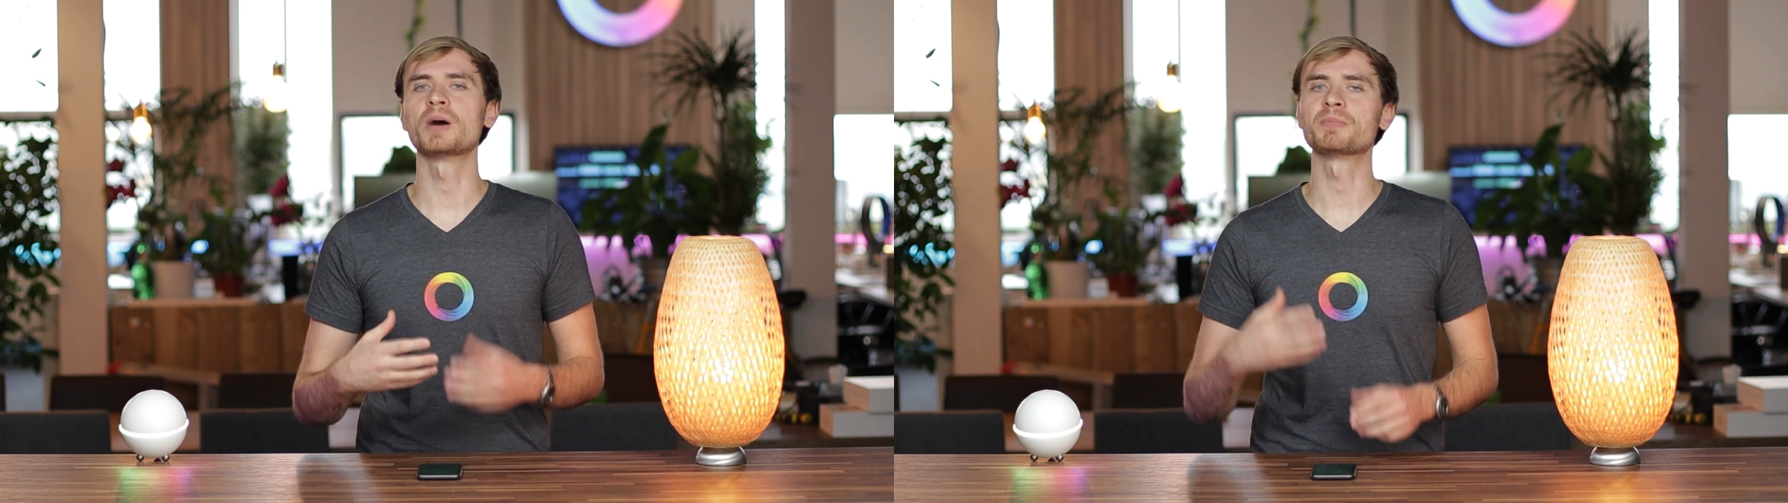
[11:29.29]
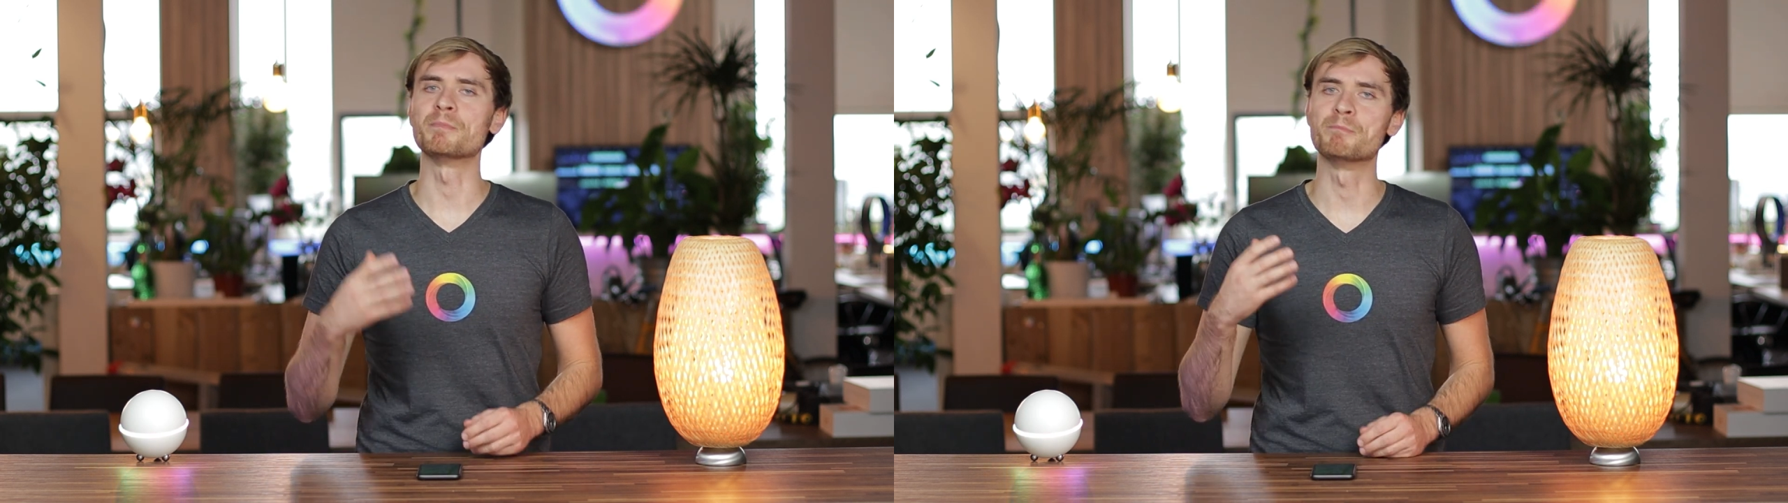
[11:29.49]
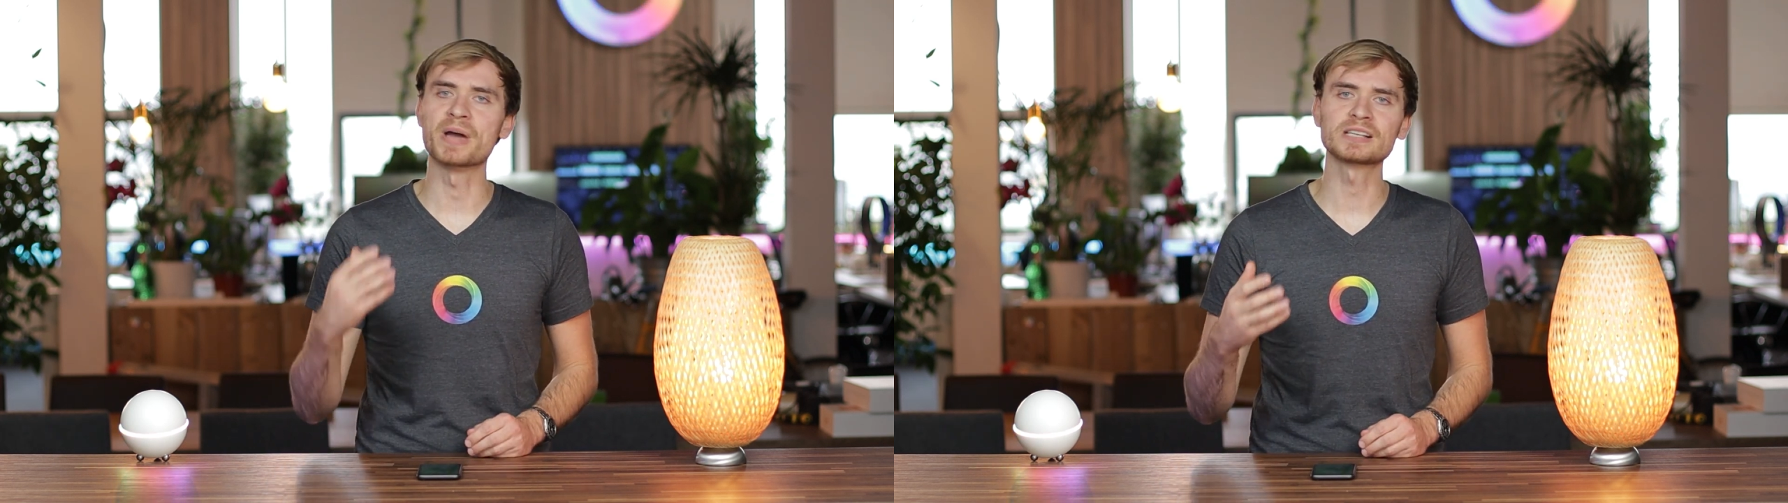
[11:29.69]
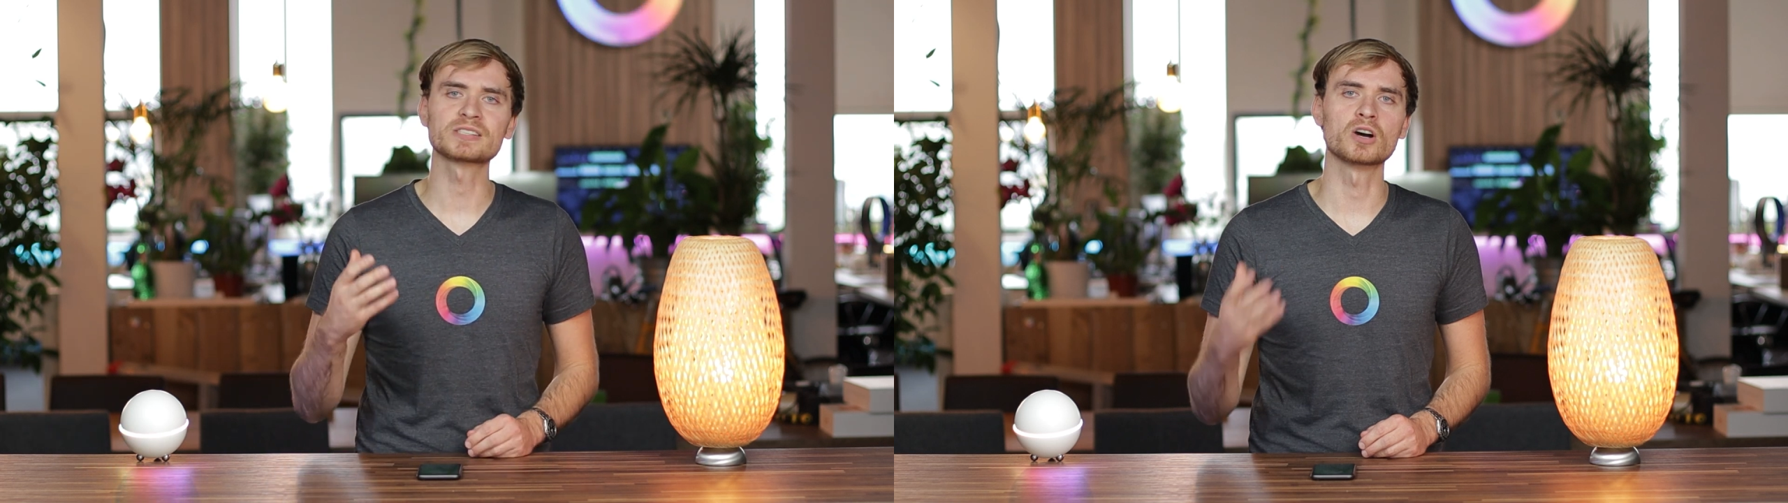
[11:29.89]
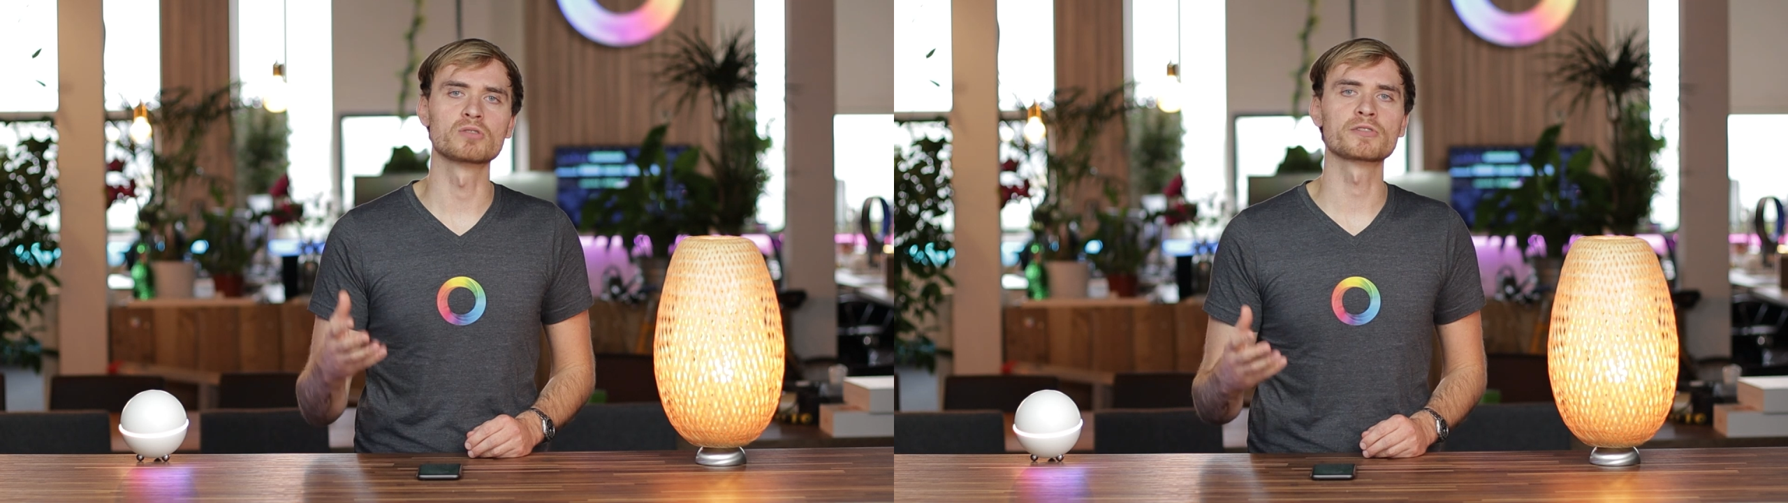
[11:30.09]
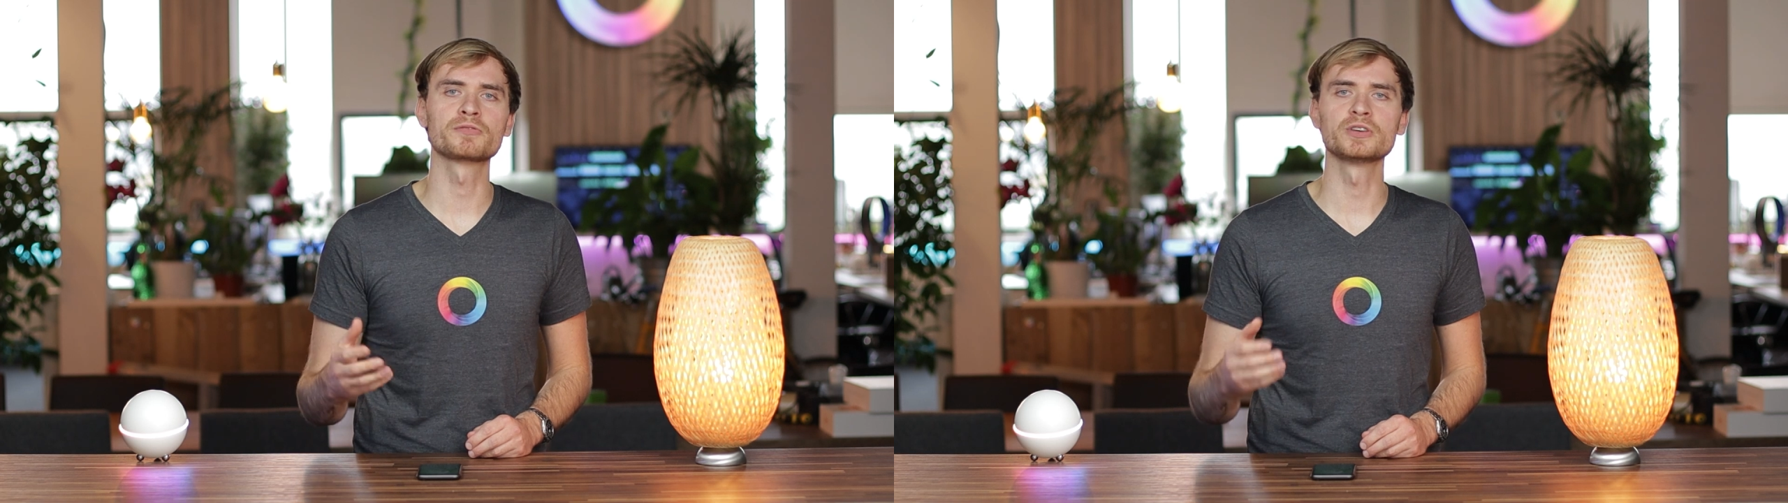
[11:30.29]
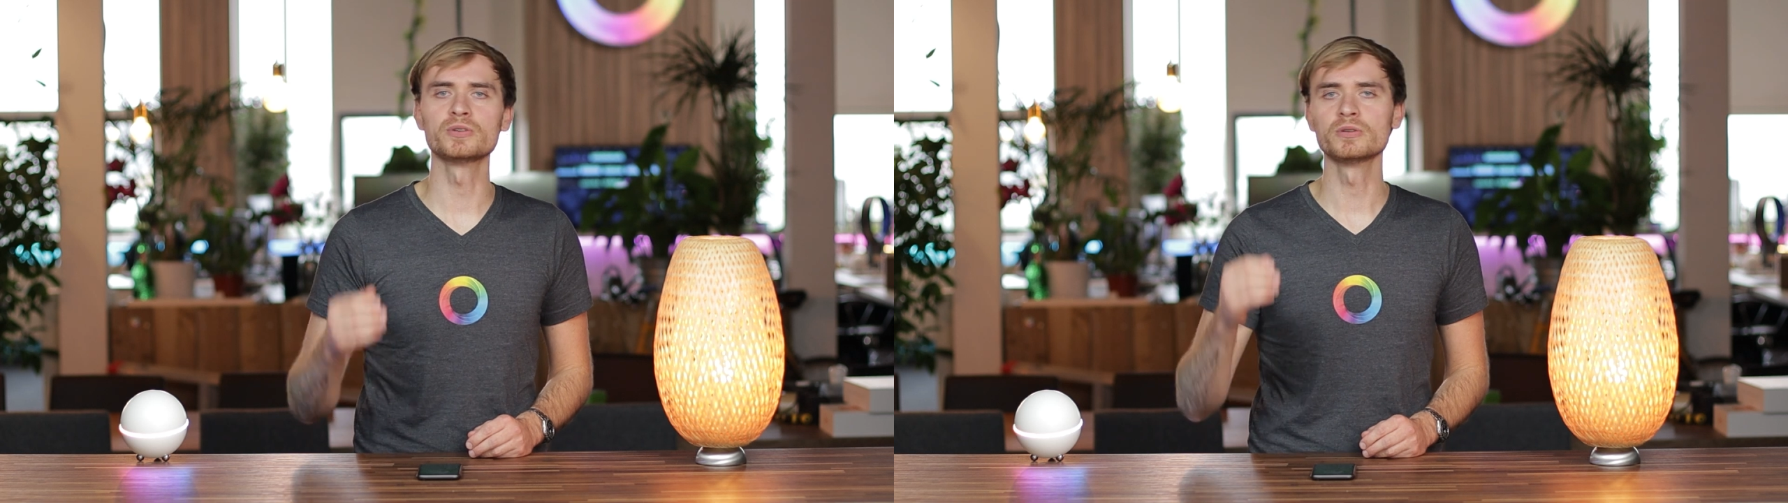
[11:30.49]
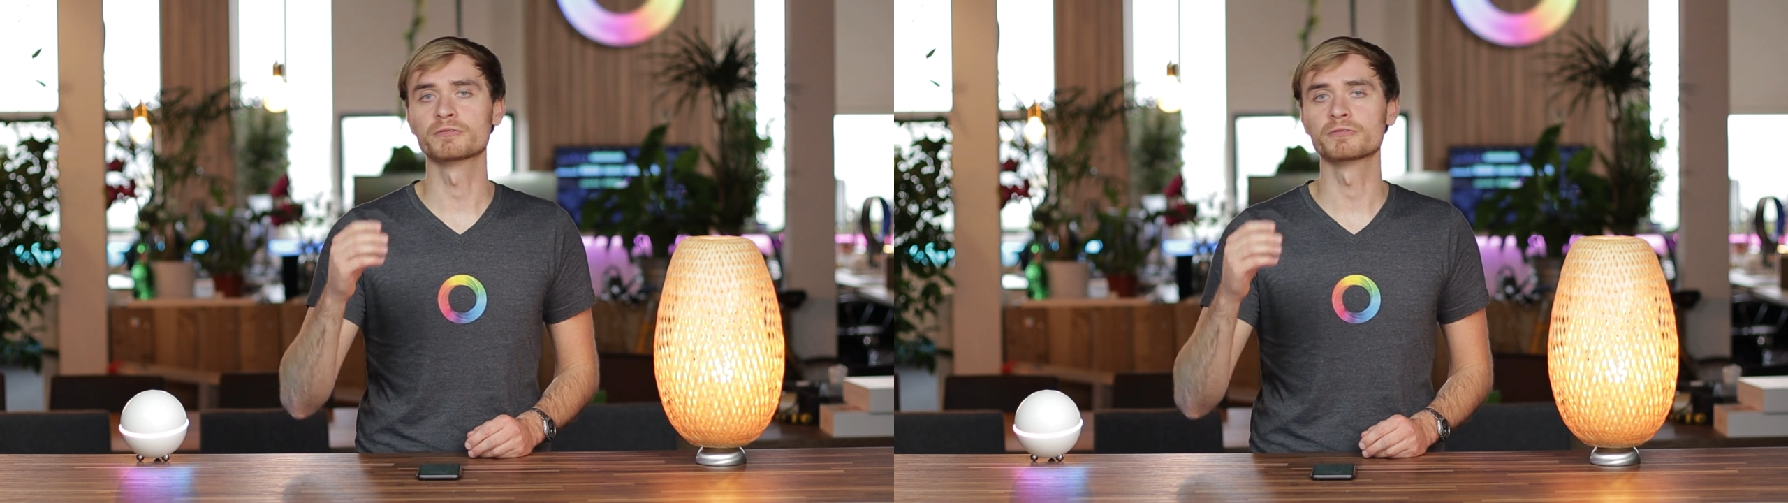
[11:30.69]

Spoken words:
up the best overview